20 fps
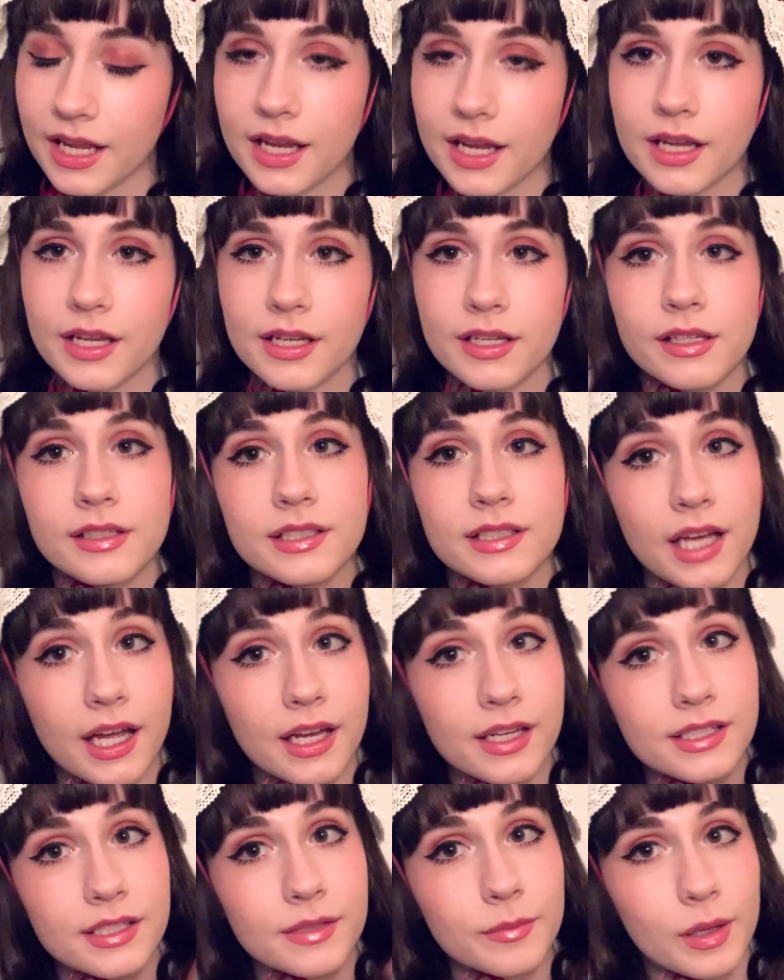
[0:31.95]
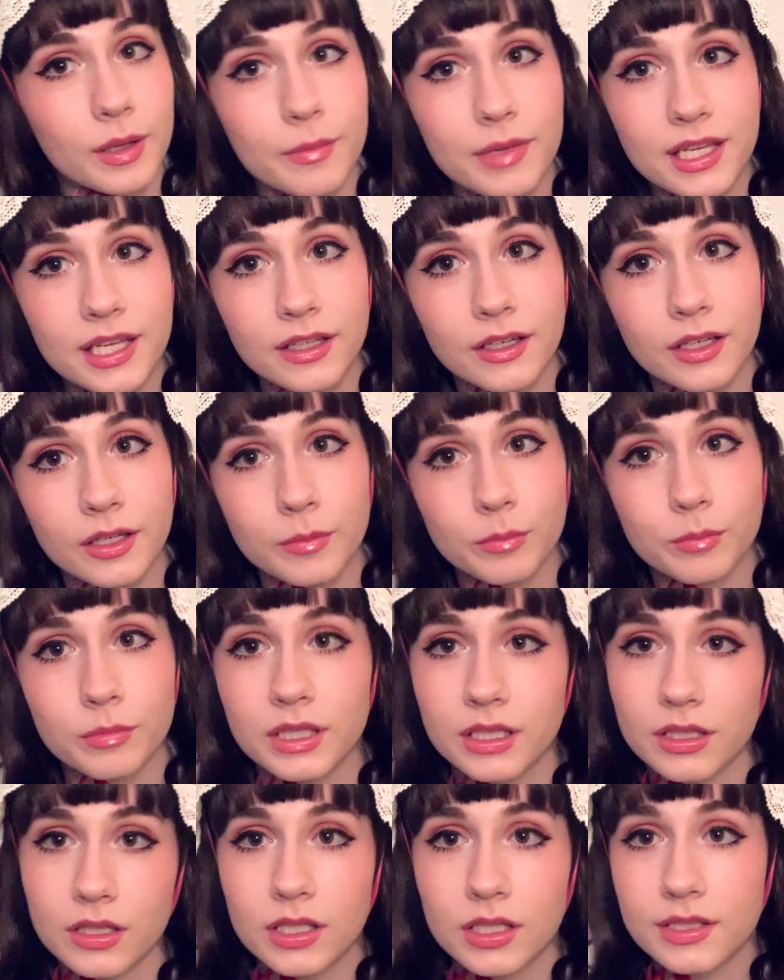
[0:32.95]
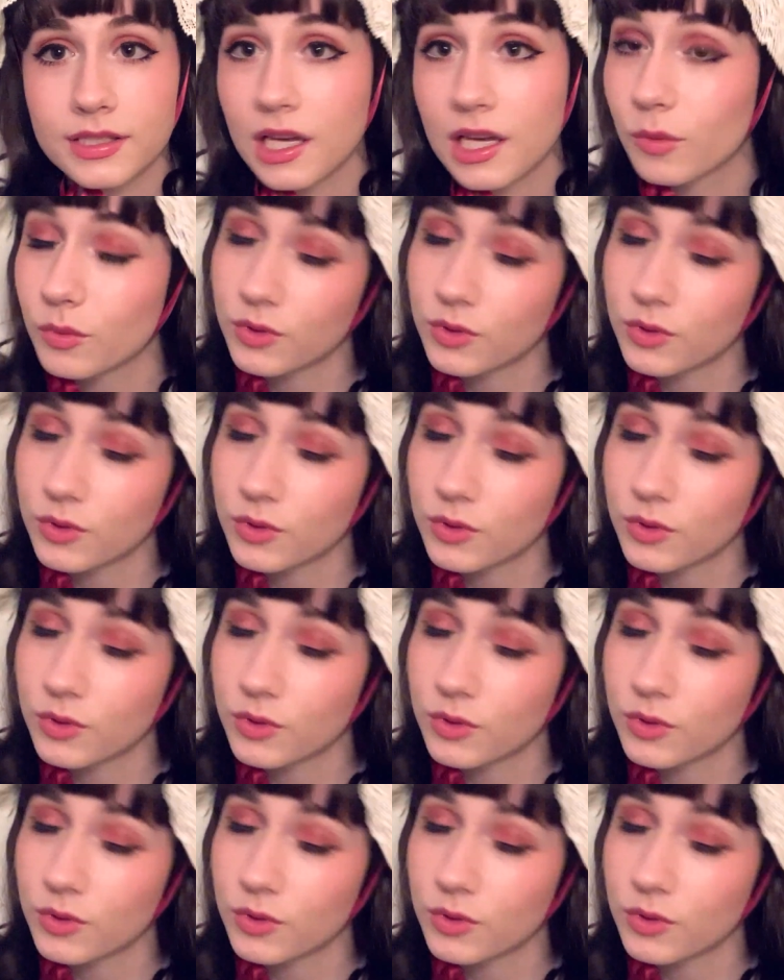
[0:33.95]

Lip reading: and I did my makeup because I